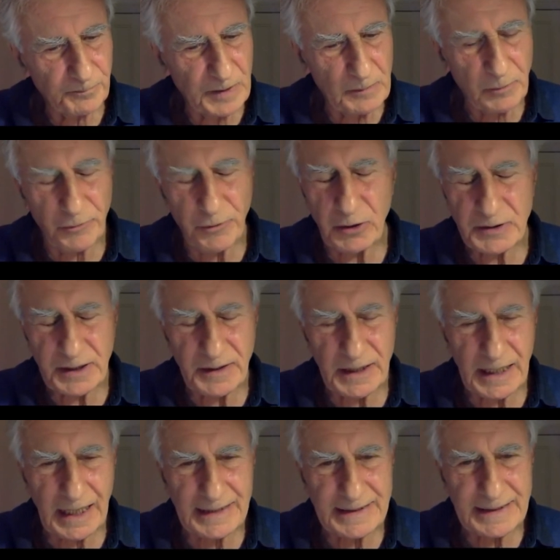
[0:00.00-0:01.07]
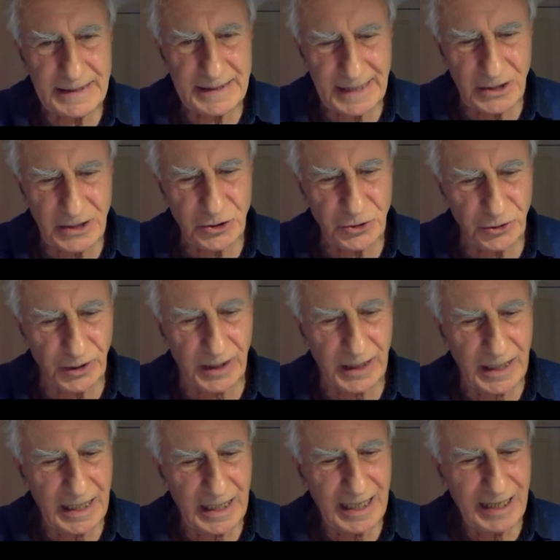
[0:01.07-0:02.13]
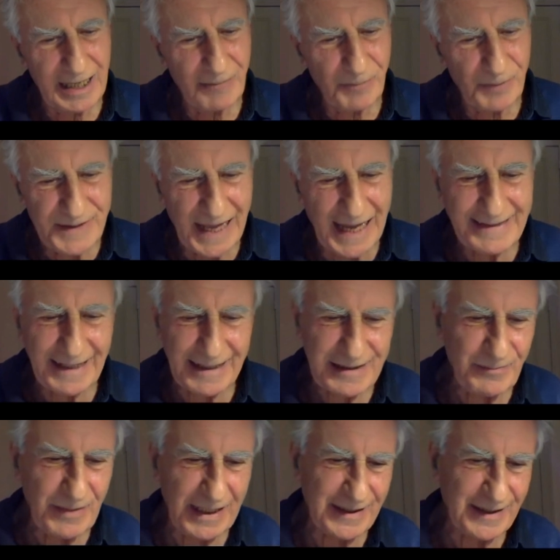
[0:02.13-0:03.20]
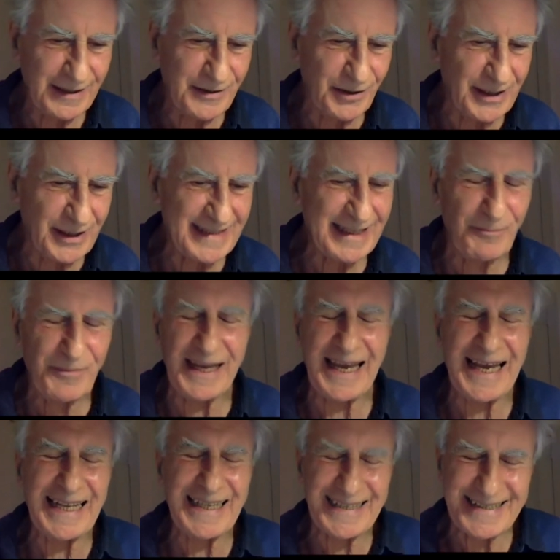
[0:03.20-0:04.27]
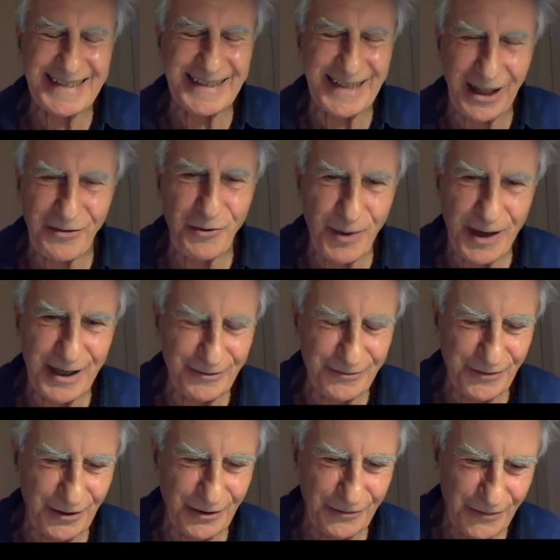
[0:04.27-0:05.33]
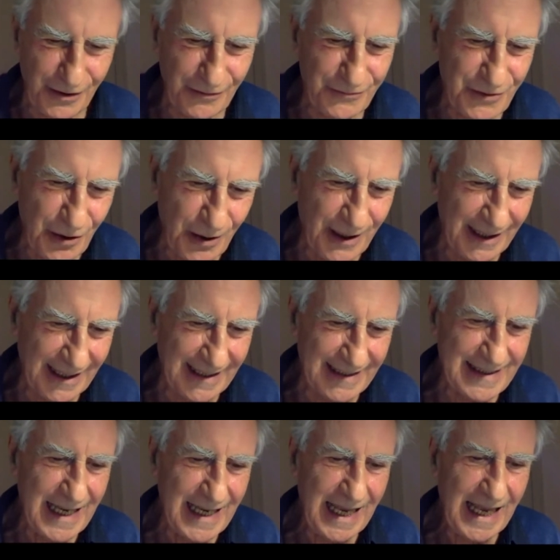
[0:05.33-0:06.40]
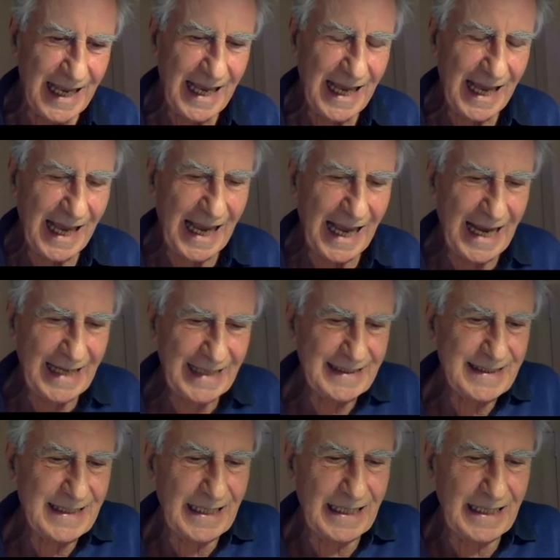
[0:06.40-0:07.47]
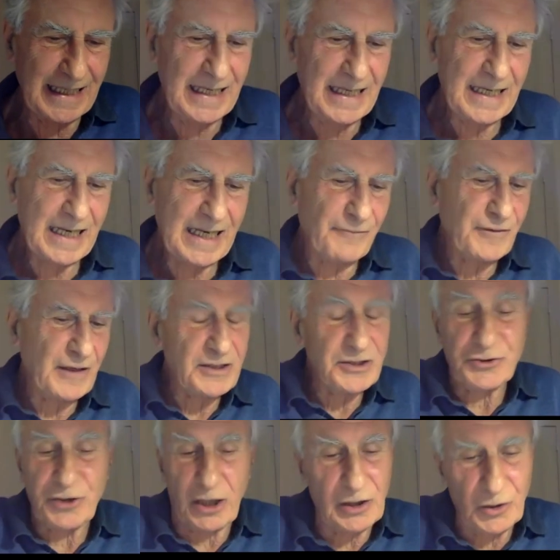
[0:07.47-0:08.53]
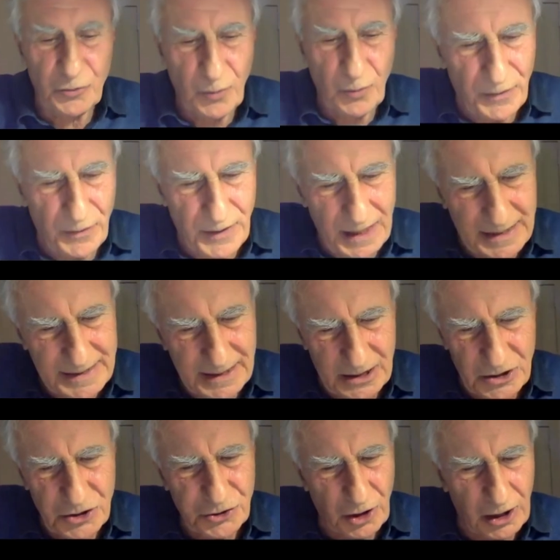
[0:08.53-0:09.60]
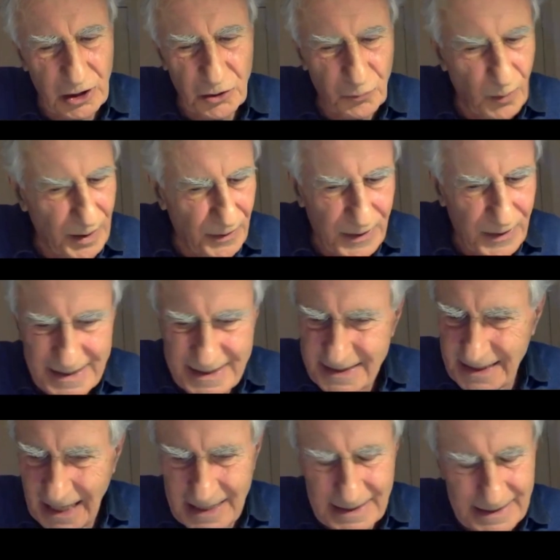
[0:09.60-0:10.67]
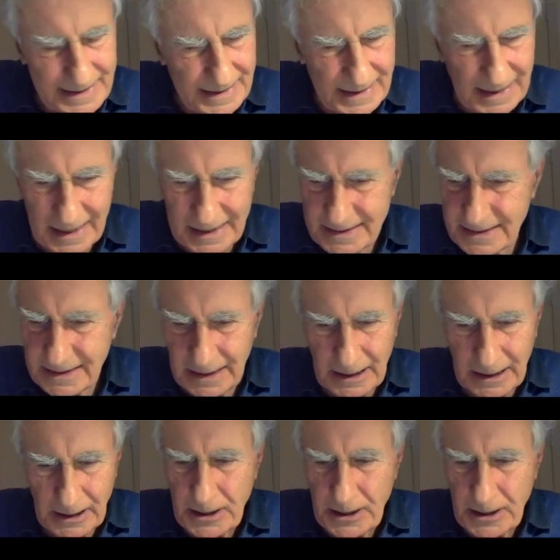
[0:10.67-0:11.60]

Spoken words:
people wrote in the 19th century, but that doesn't mean that there is something else, another way of doing it. And Kafka struggled with this and struggled with his sense that,